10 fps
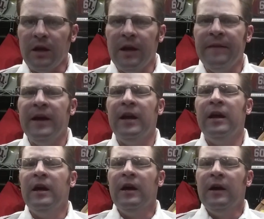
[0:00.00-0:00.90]
And
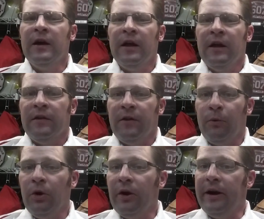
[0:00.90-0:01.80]
then the
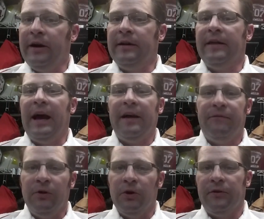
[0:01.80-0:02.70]
real area that I
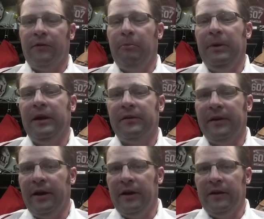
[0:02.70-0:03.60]
feel is the biggest
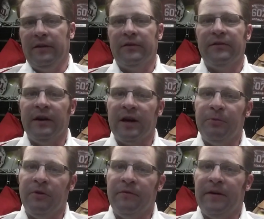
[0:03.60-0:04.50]
area that's snuck up on the